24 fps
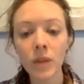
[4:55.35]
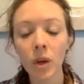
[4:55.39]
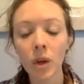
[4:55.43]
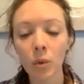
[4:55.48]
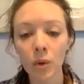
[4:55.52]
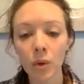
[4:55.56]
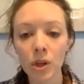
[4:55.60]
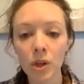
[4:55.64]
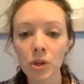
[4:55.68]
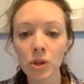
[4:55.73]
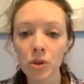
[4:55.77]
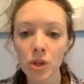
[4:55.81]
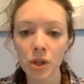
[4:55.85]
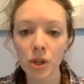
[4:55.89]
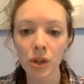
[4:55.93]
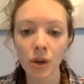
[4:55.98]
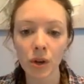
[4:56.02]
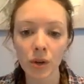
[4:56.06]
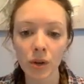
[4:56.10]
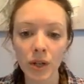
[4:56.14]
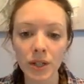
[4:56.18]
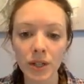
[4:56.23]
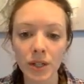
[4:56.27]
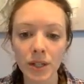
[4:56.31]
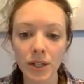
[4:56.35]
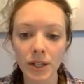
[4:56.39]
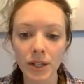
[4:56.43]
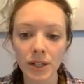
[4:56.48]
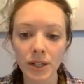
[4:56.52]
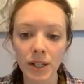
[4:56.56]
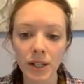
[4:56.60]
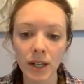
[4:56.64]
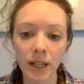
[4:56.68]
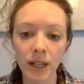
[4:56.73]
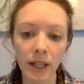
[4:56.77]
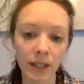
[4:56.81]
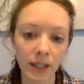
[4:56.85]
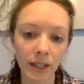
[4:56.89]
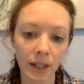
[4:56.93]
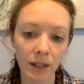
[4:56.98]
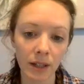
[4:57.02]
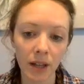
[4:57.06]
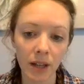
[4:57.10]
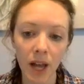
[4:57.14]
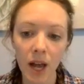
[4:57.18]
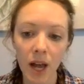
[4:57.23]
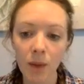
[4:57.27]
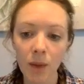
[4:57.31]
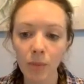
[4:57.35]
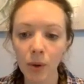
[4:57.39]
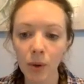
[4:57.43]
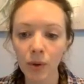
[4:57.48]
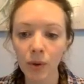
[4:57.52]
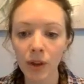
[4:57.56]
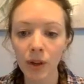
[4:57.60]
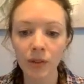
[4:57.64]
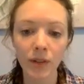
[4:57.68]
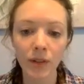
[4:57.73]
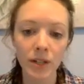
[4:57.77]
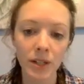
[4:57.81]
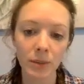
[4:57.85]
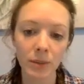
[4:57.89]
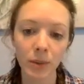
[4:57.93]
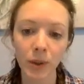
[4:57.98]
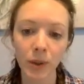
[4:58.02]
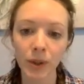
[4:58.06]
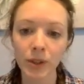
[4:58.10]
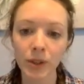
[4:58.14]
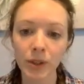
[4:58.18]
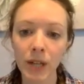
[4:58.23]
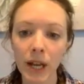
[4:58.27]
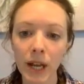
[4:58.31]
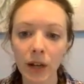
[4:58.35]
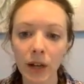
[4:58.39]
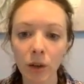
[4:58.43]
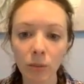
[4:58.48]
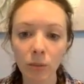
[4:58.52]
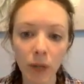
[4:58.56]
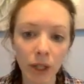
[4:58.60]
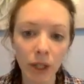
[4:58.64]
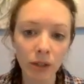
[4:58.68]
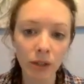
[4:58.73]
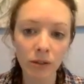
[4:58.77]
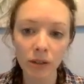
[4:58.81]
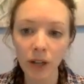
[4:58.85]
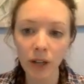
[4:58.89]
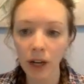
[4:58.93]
What you should notice is, again, they both have a similar tailbone,